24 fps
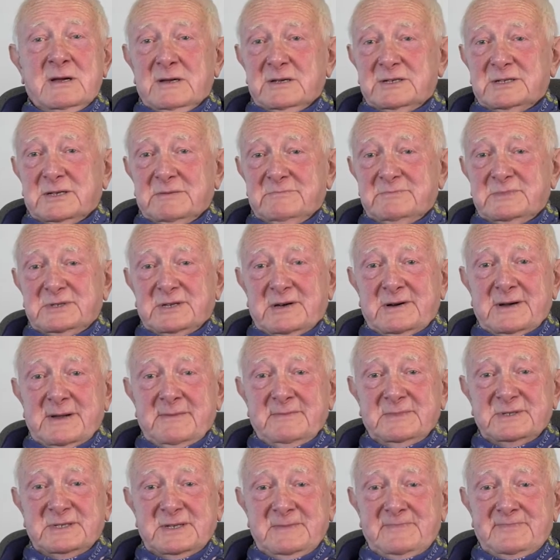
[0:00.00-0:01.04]

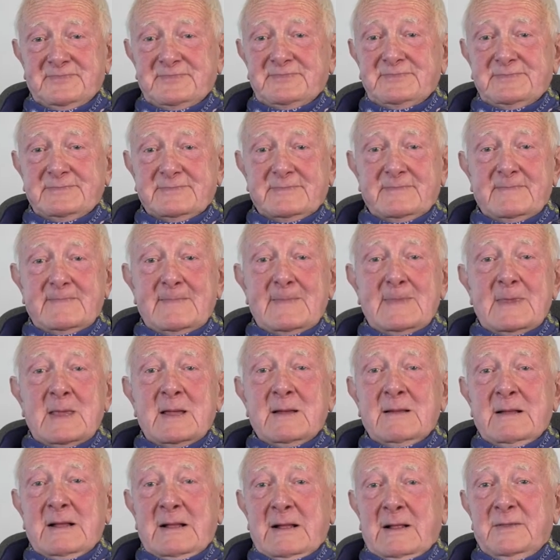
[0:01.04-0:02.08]
Sometimes
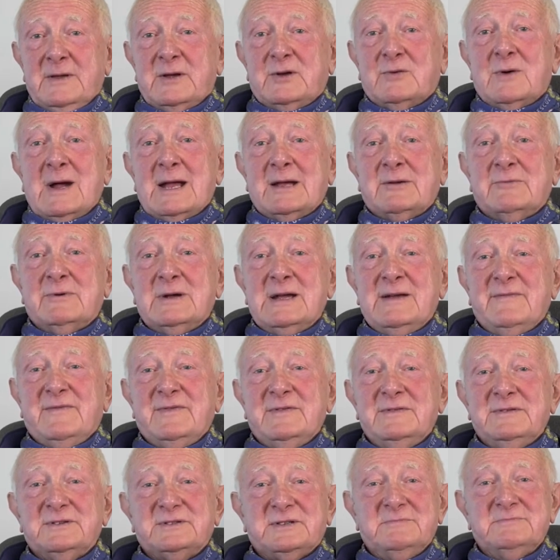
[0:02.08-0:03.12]
they're quite
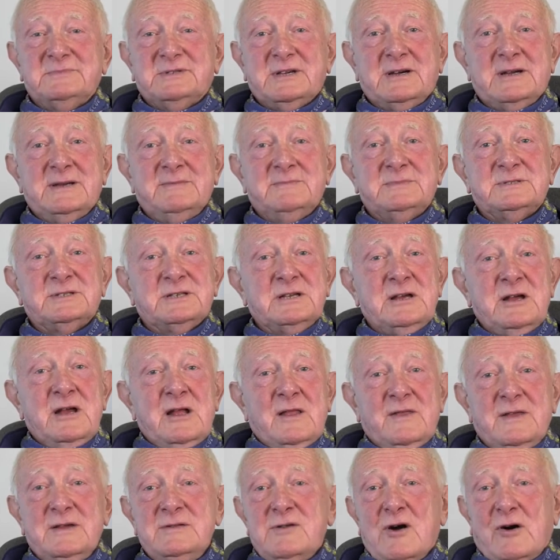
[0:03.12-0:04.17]
grateful, sometimes
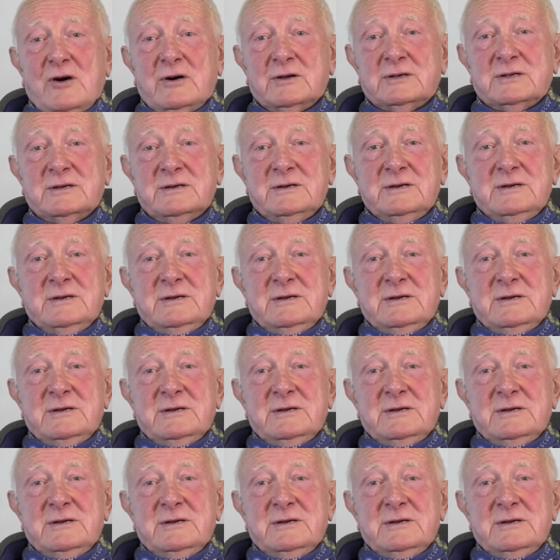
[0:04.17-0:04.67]
they're not,